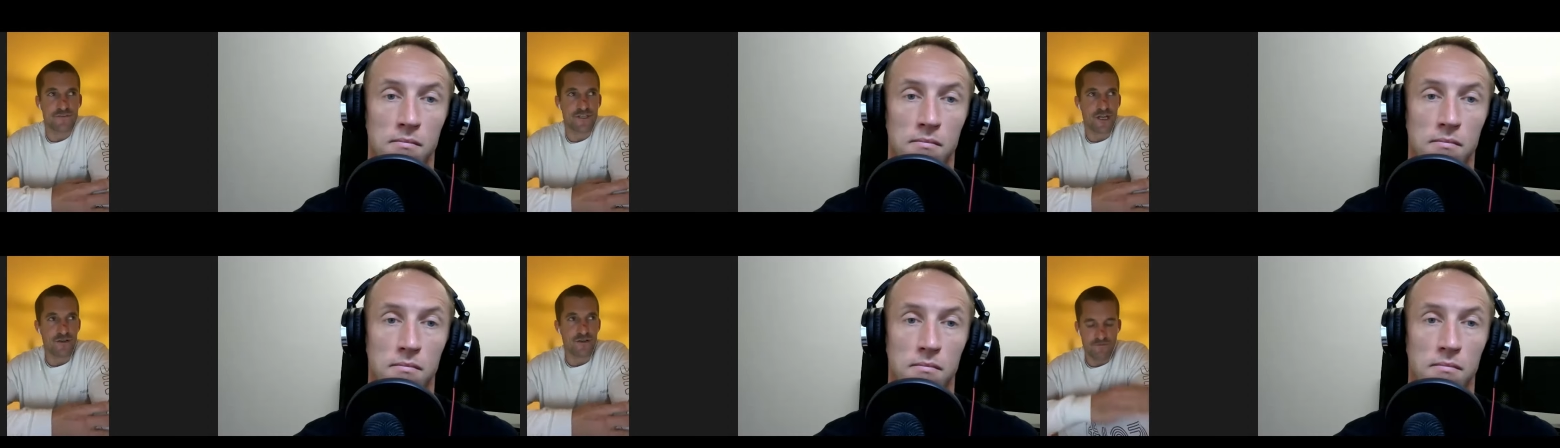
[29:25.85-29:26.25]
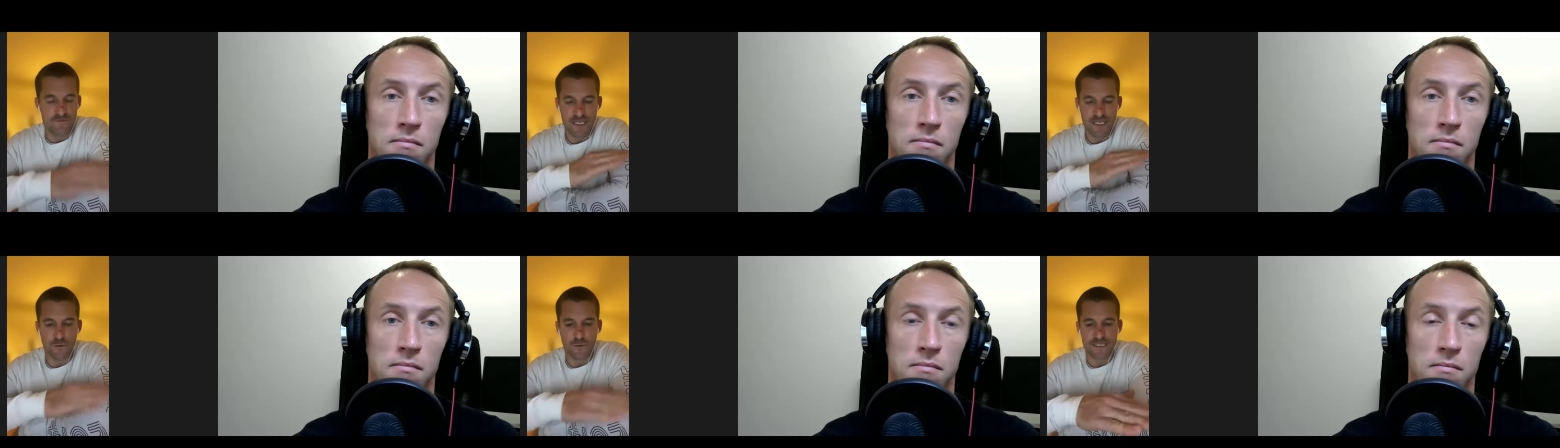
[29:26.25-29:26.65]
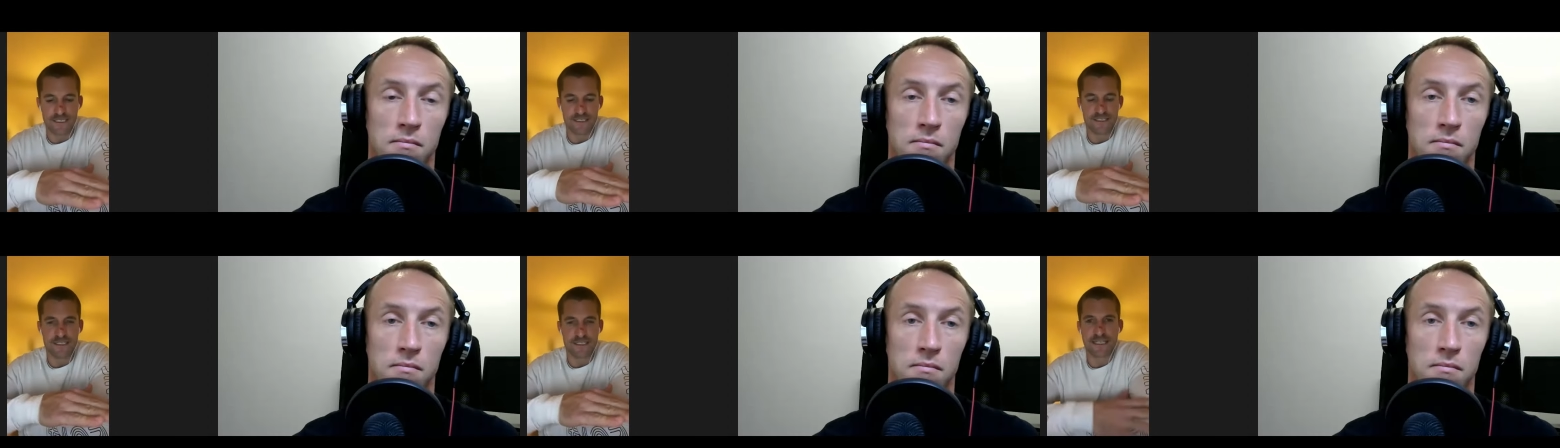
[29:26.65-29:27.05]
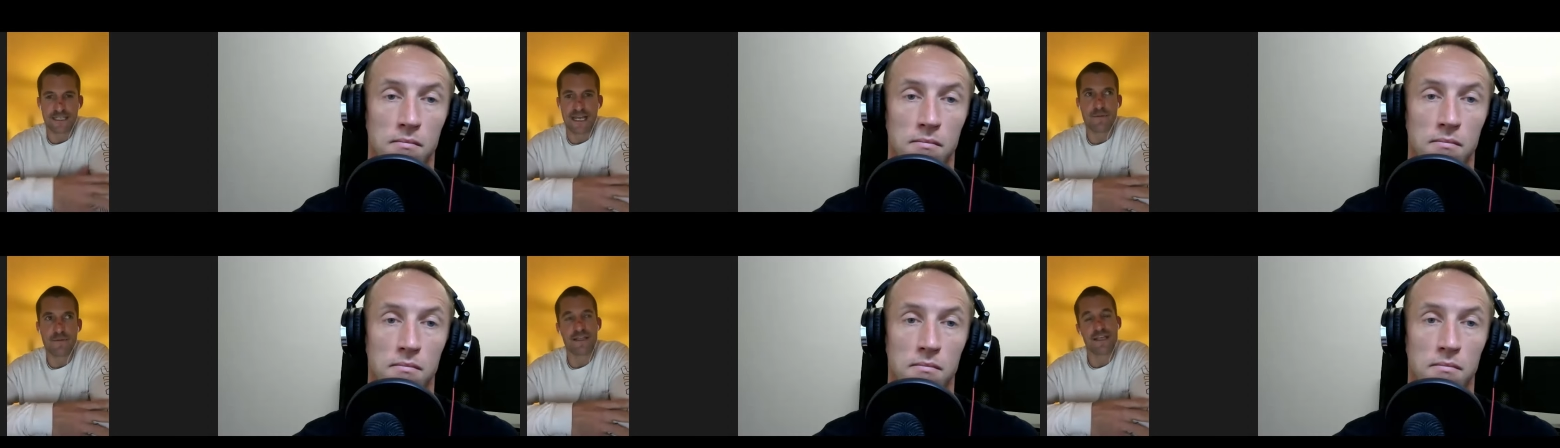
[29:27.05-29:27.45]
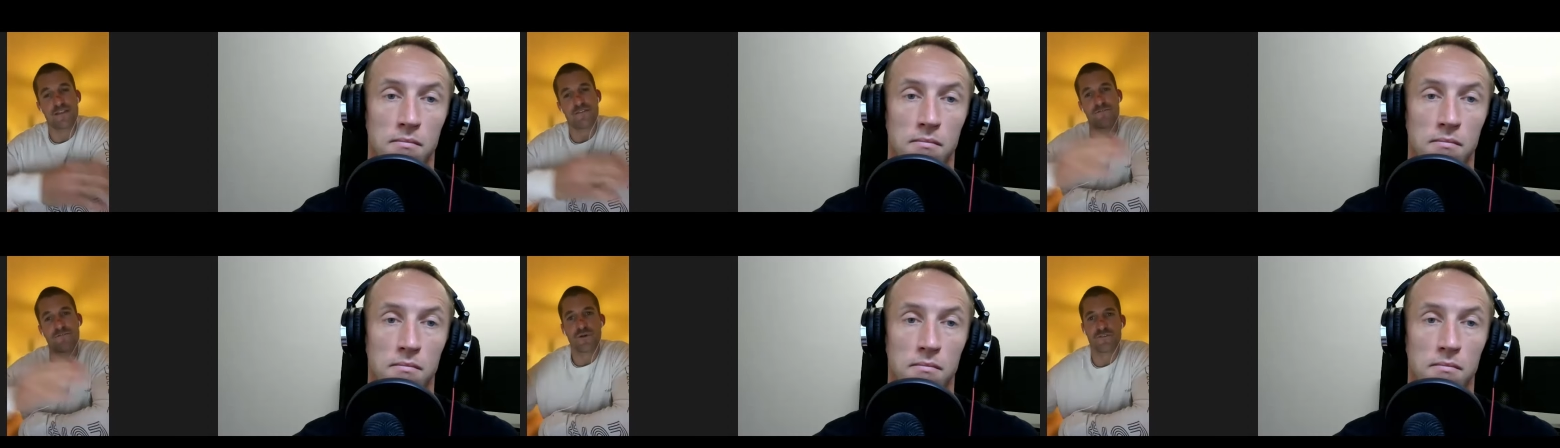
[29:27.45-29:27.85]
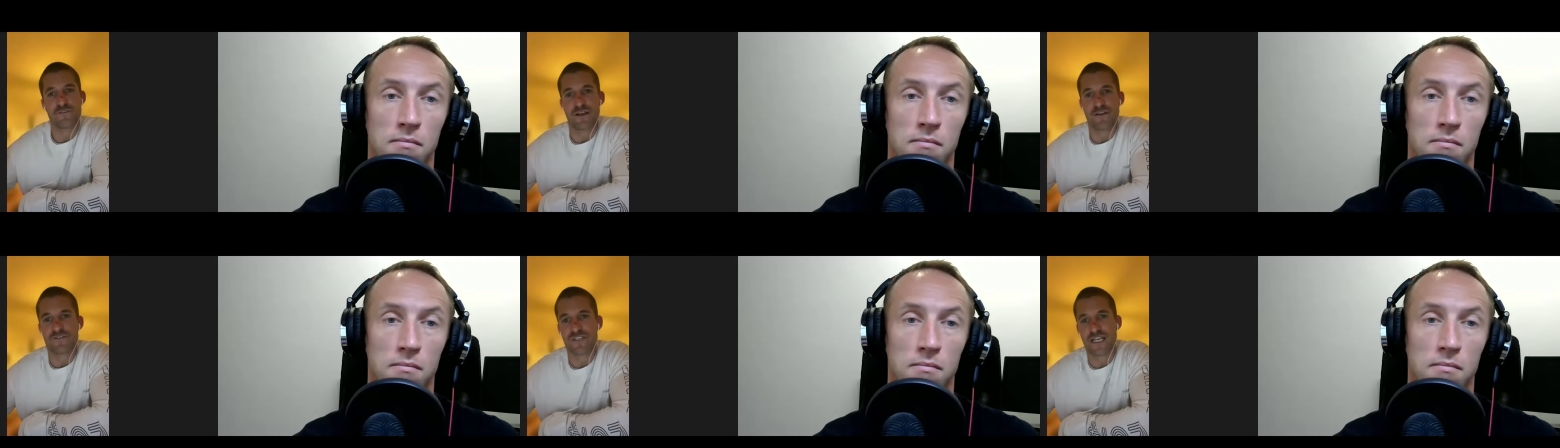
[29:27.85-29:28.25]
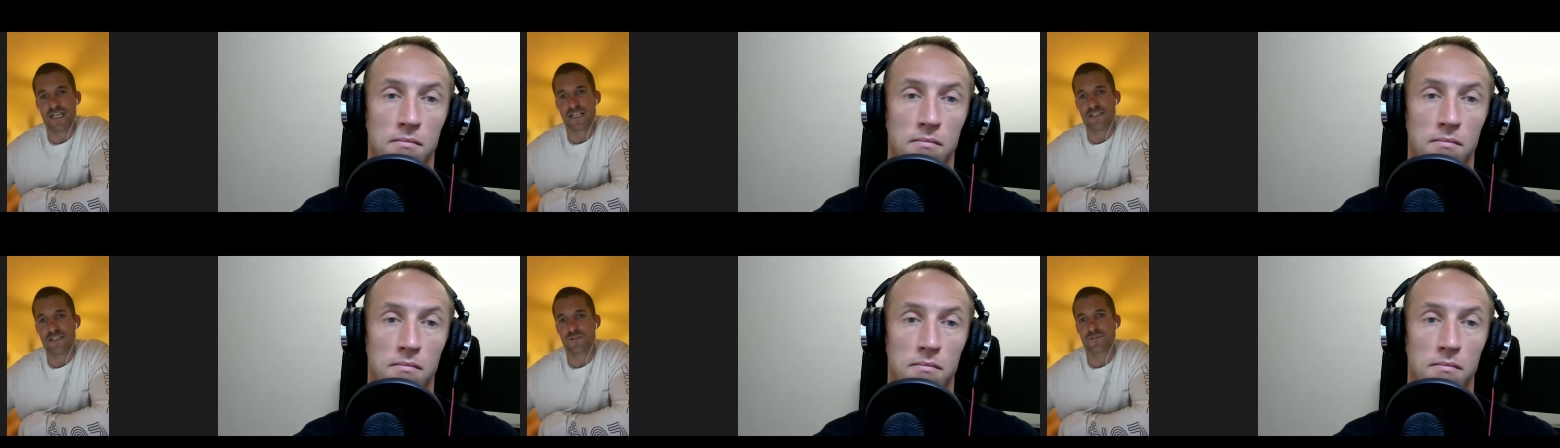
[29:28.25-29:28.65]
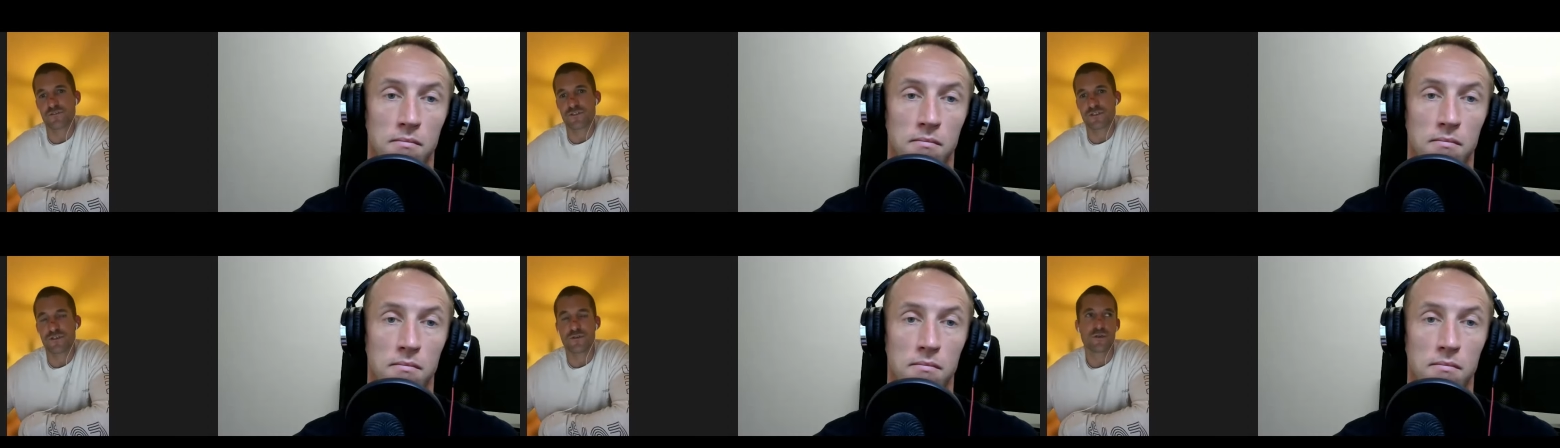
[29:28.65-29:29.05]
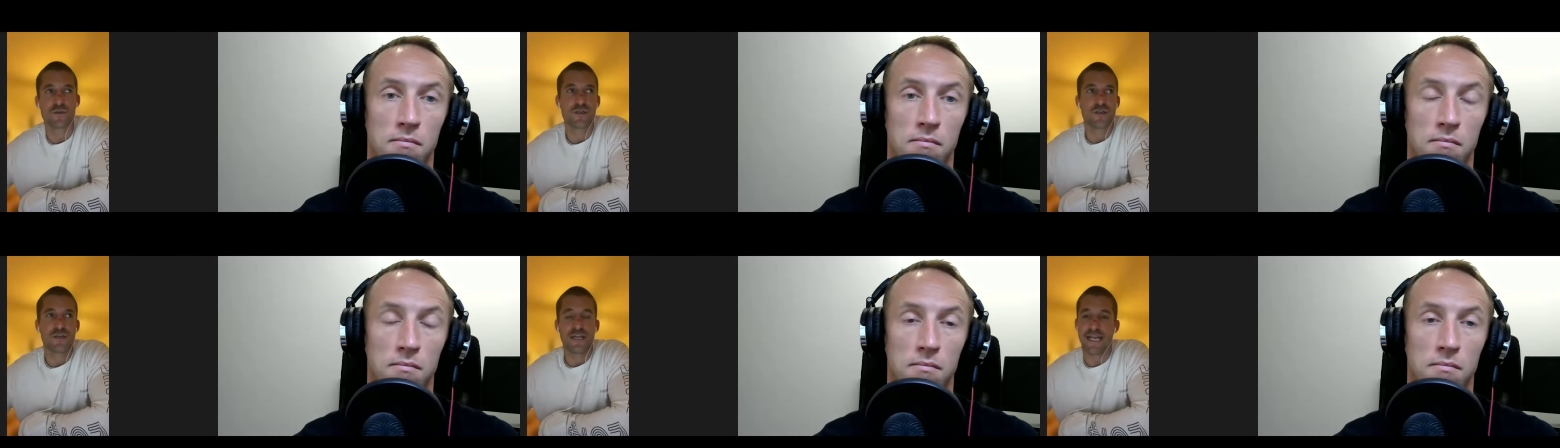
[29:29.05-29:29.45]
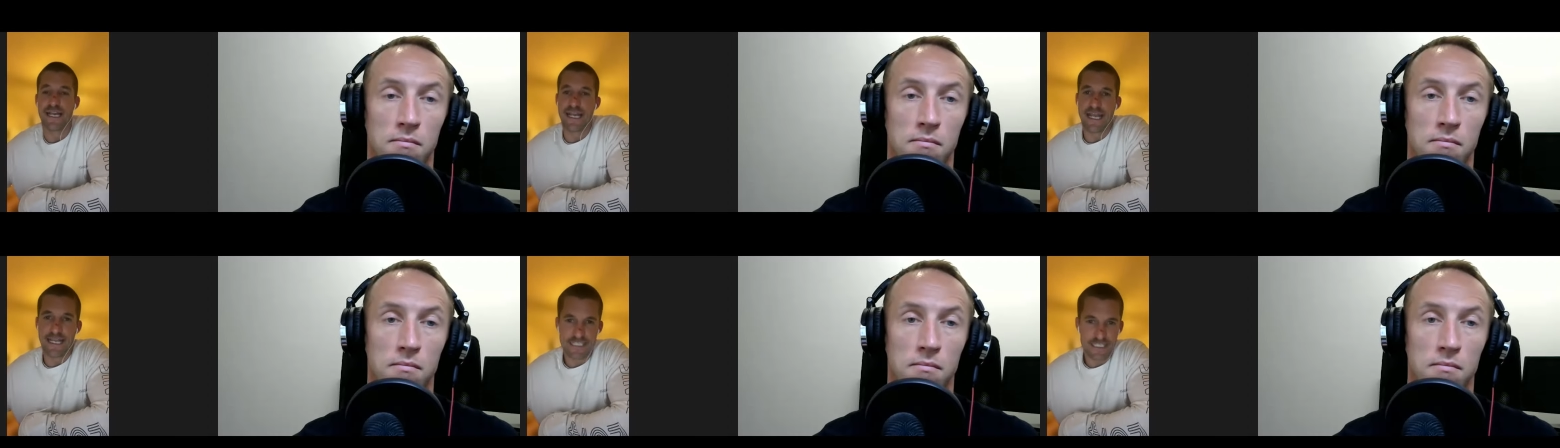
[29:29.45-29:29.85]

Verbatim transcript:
Speaker 1: So that always is the same. And then the forty-five seconds, you'll do an air